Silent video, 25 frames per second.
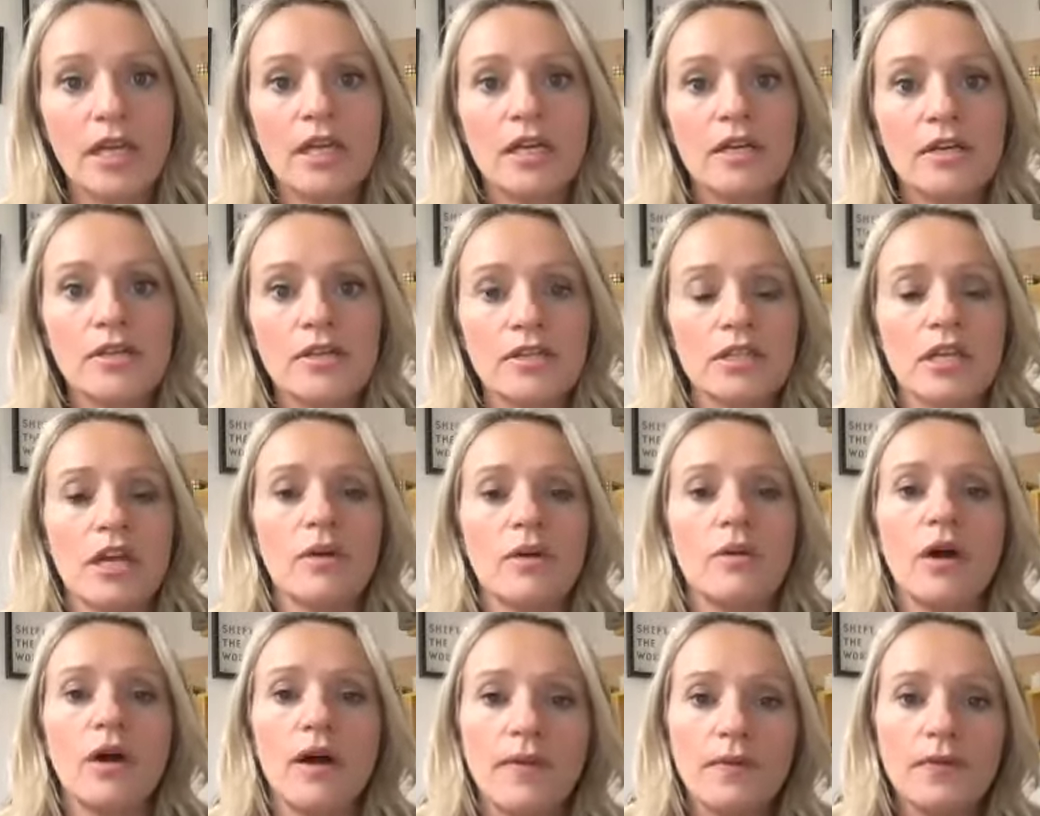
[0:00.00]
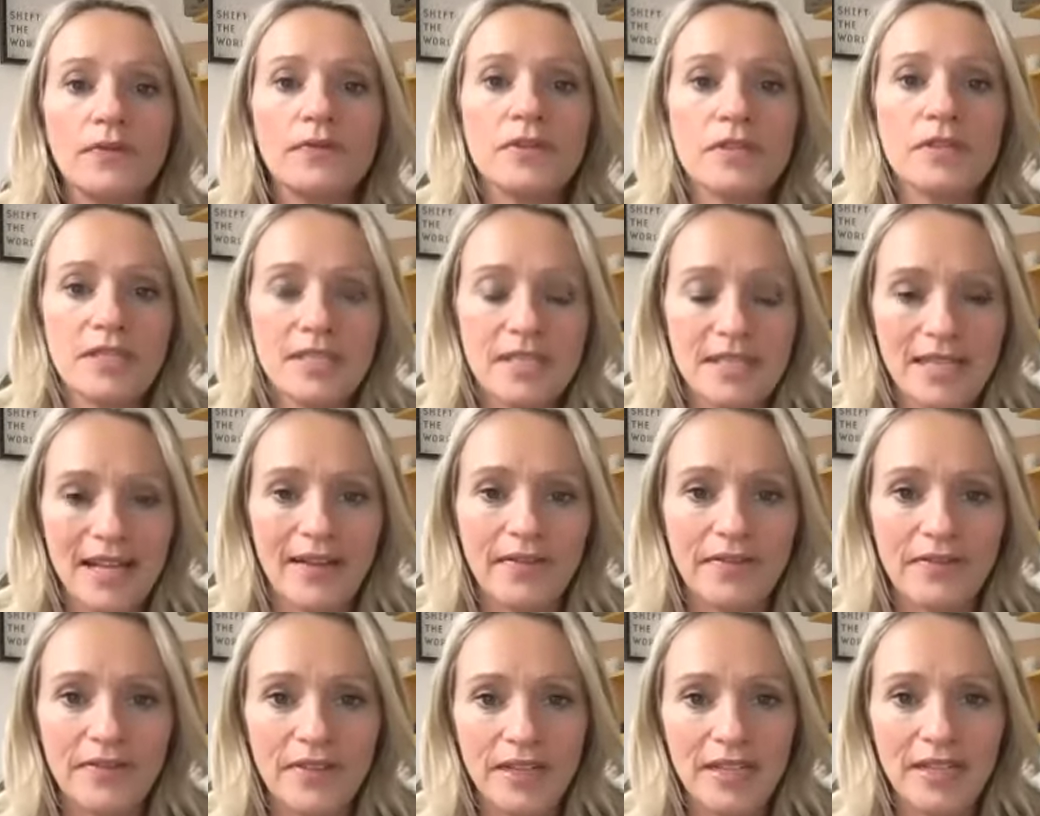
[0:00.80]
So
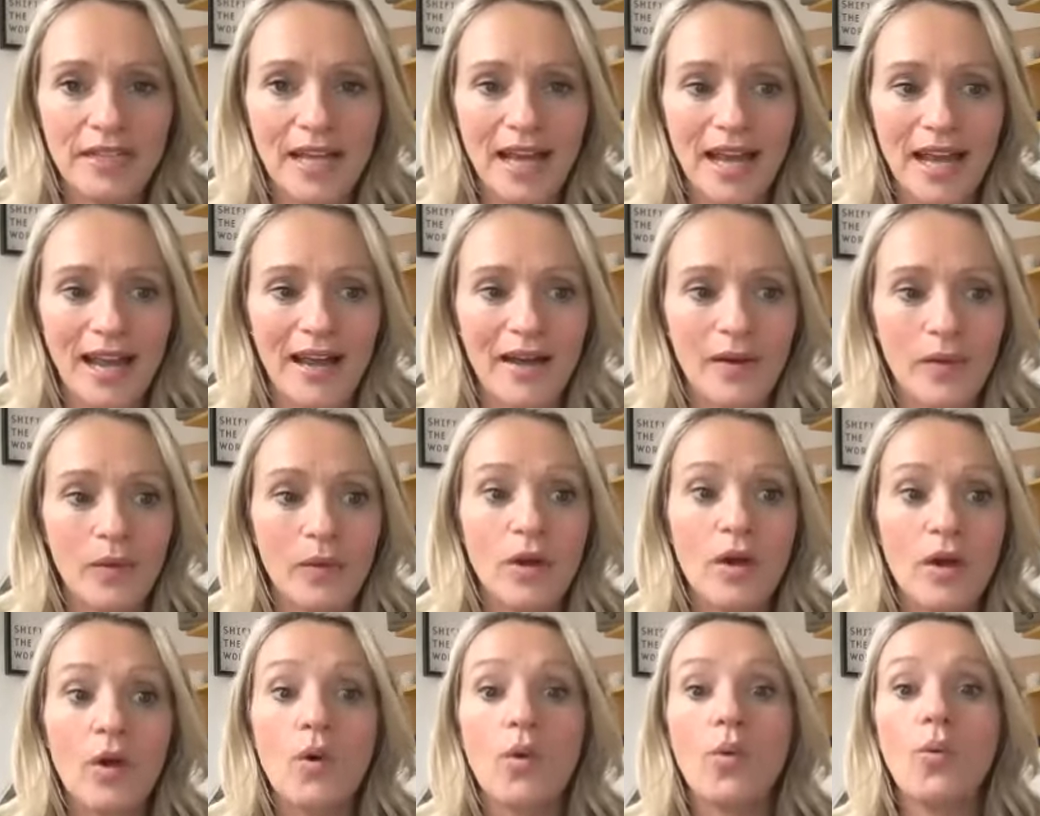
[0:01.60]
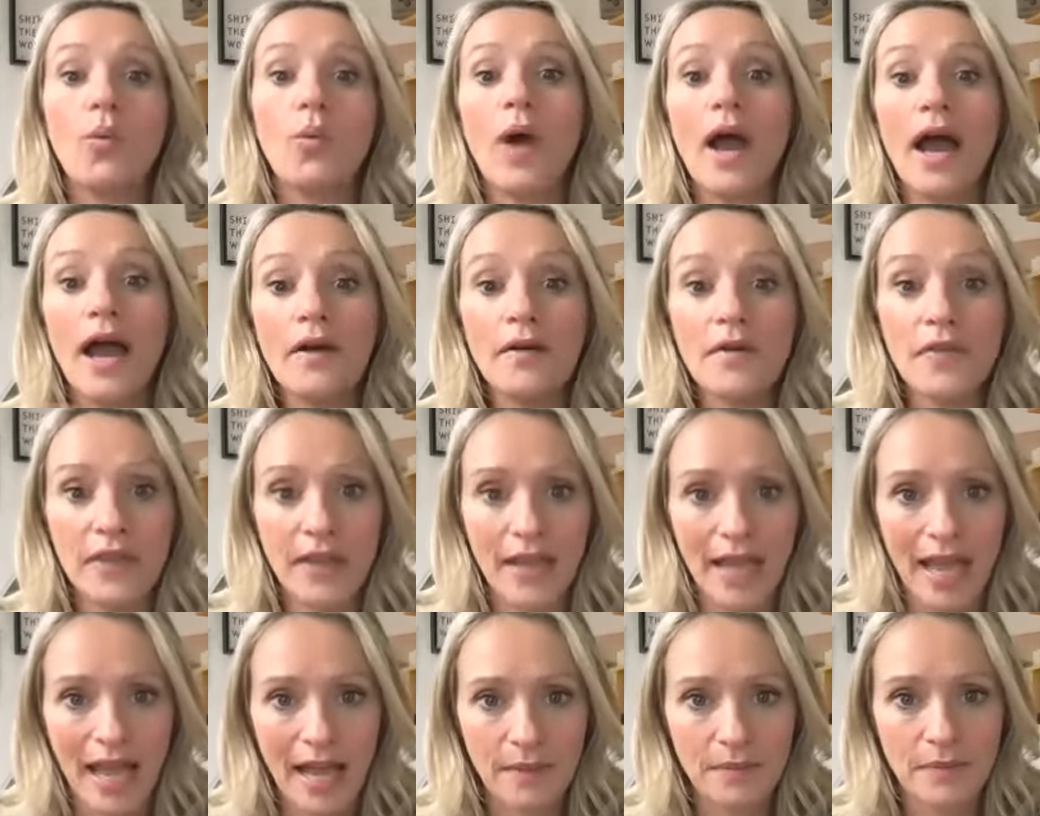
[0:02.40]
understanding now, where are the
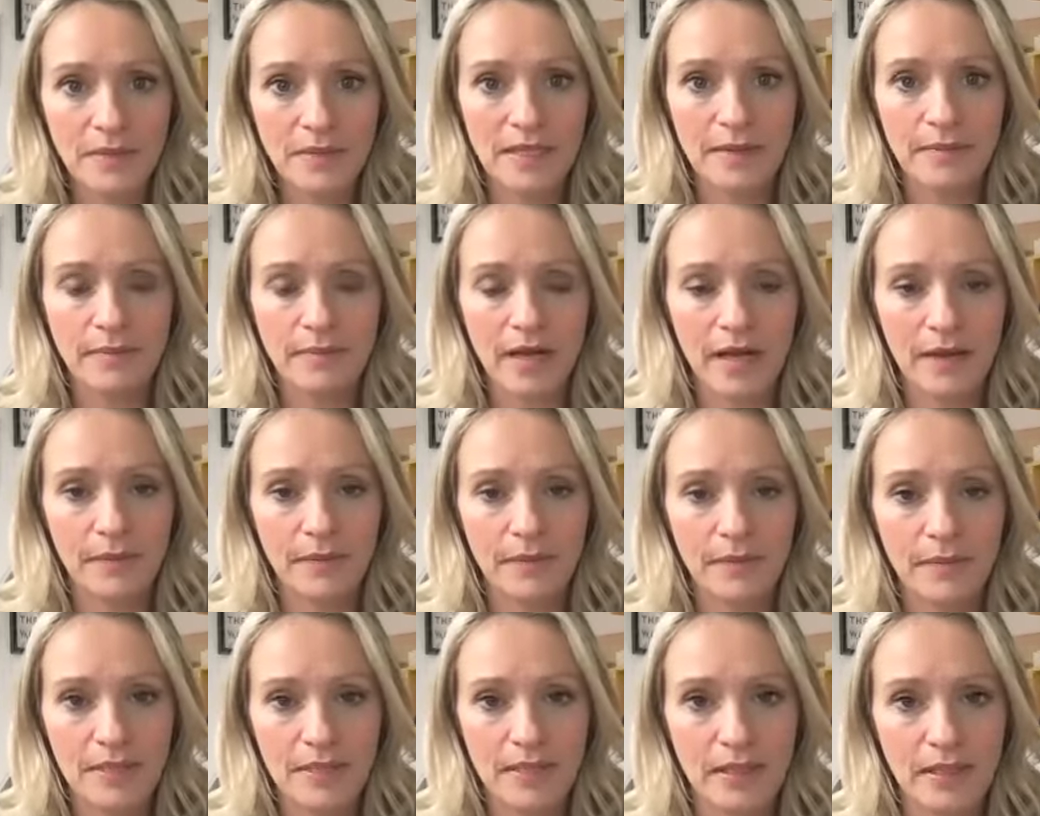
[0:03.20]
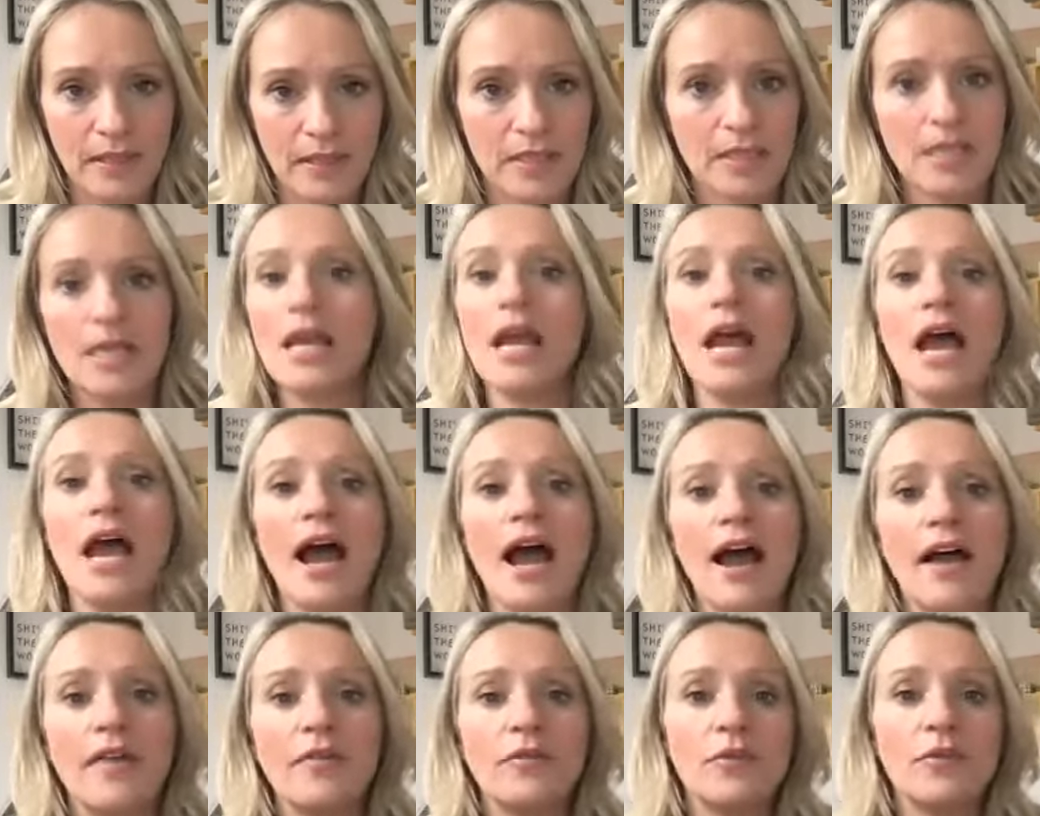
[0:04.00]
gaps in my business?
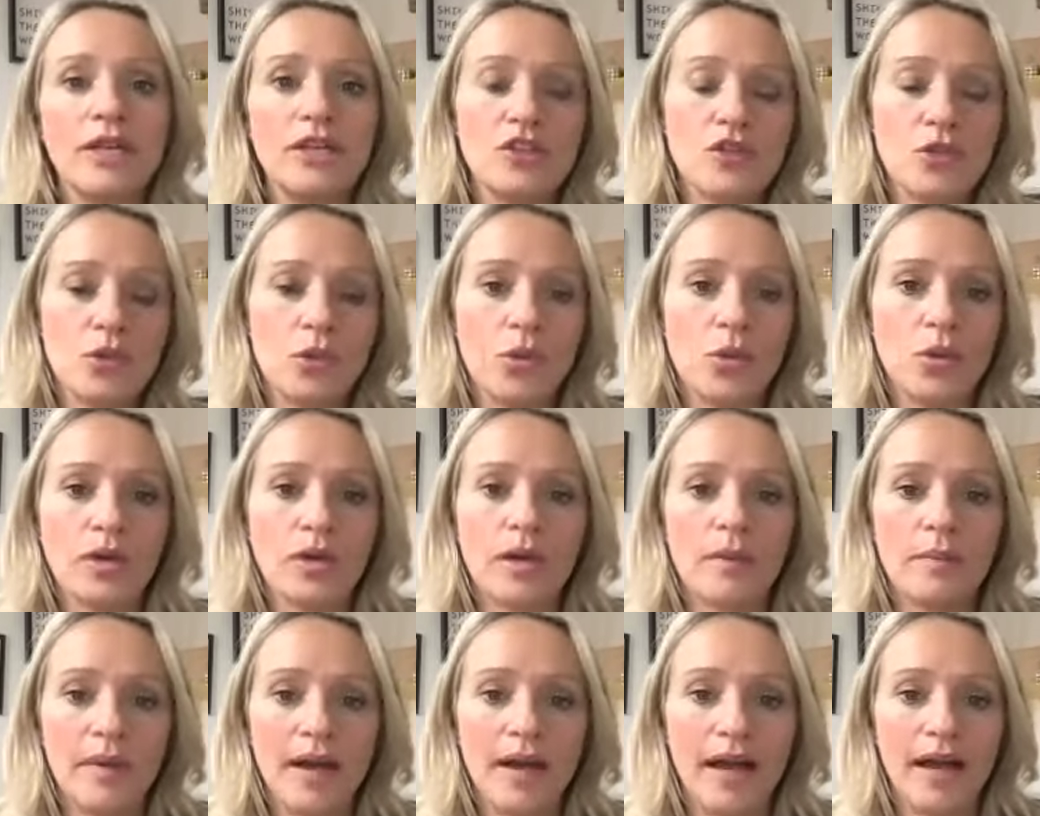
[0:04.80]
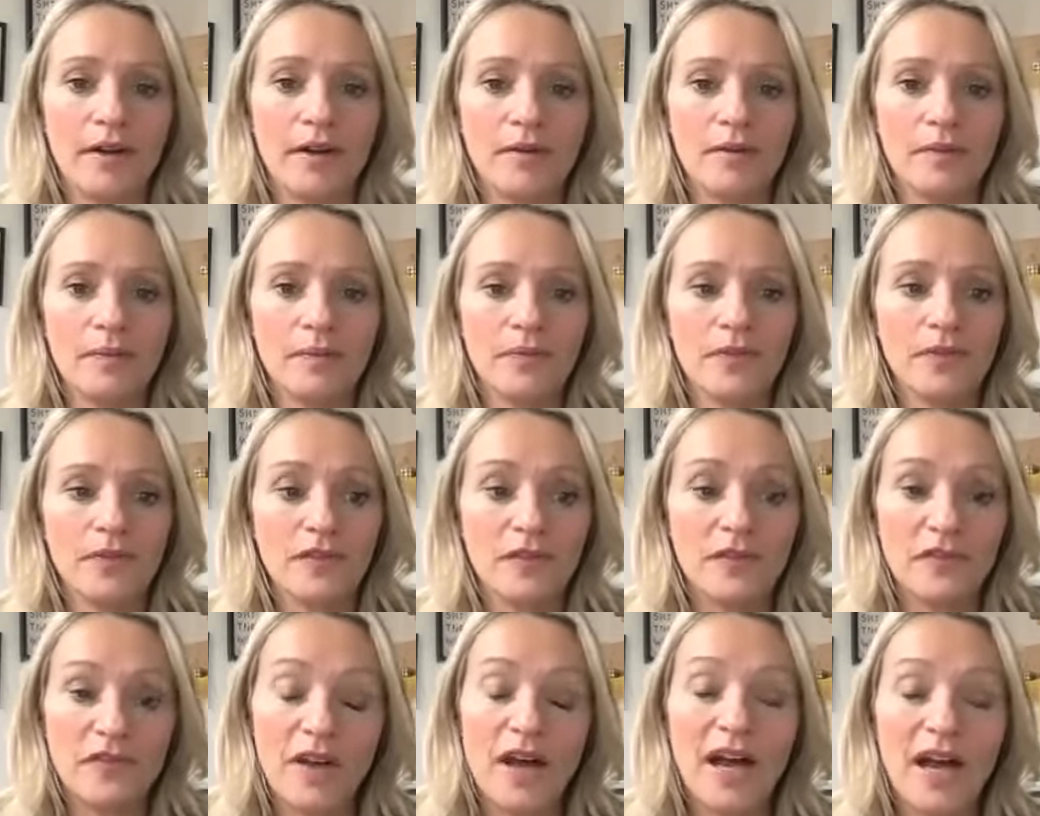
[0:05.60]
And we talk about
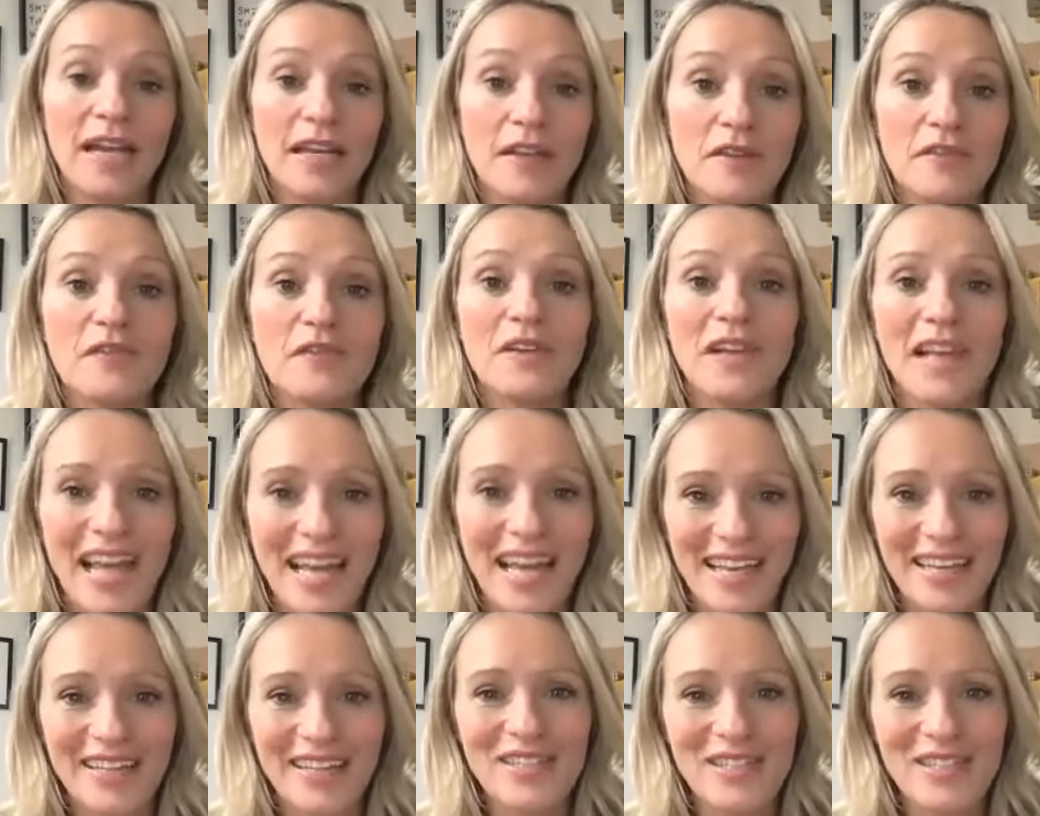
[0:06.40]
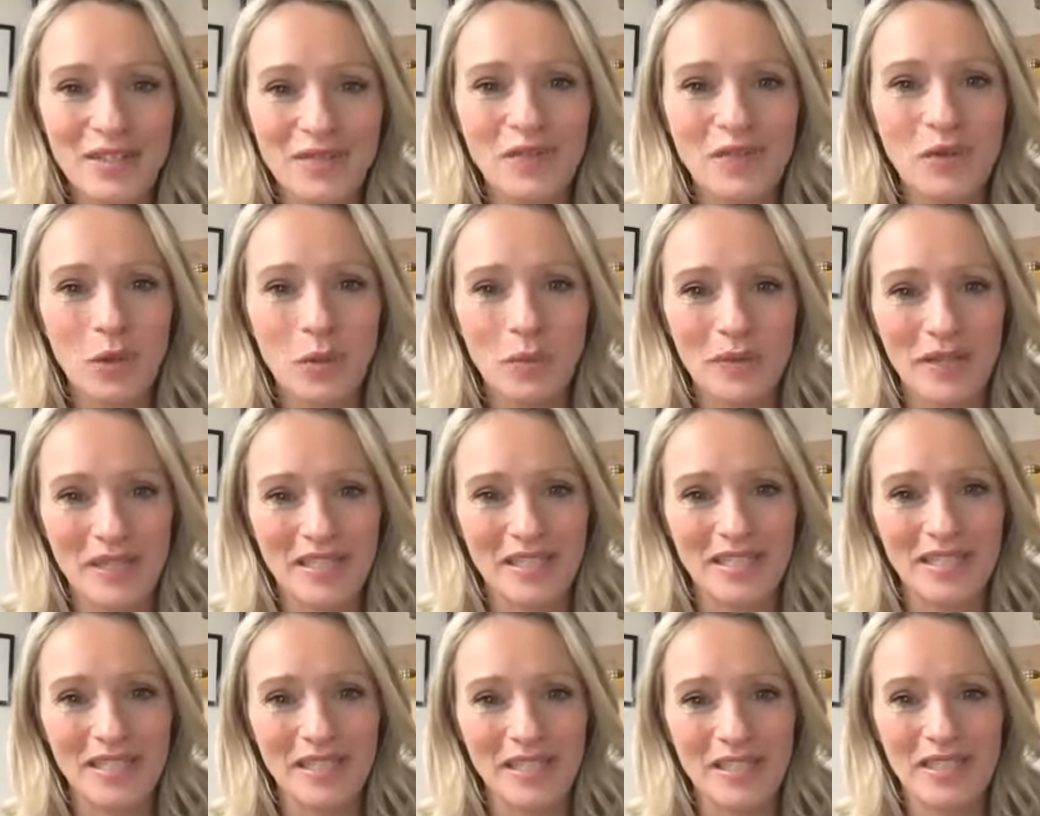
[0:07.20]
5 layers of your
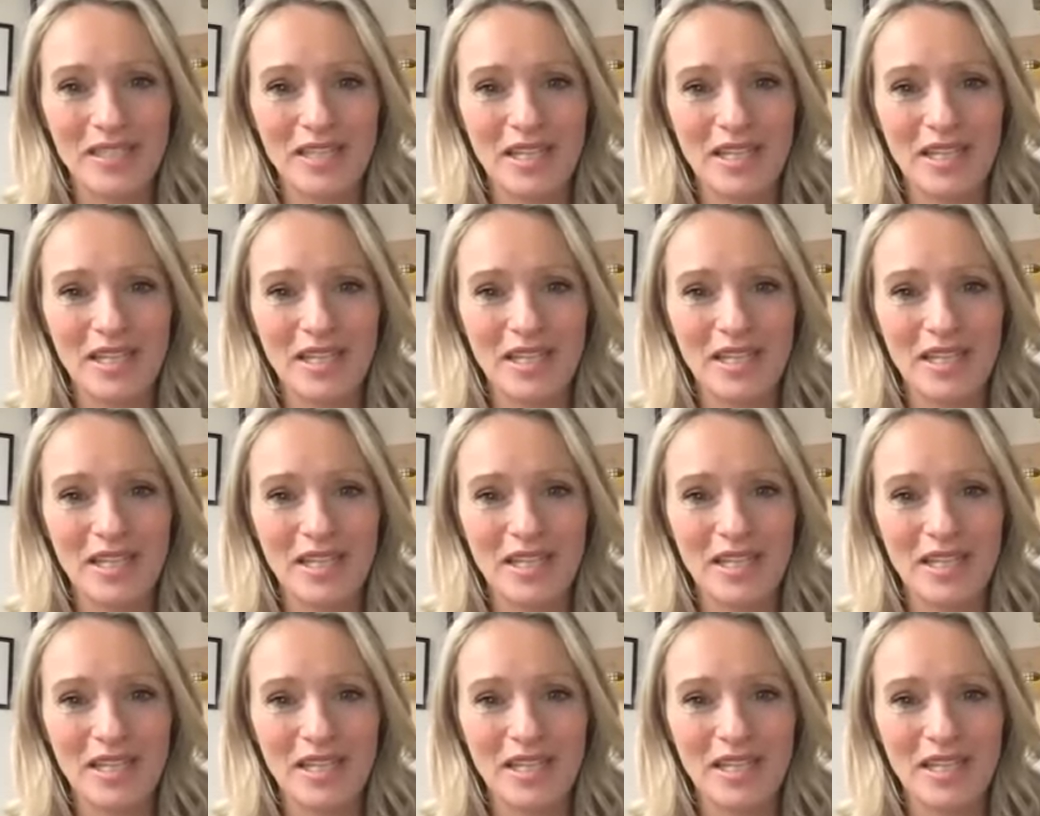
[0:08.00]
business.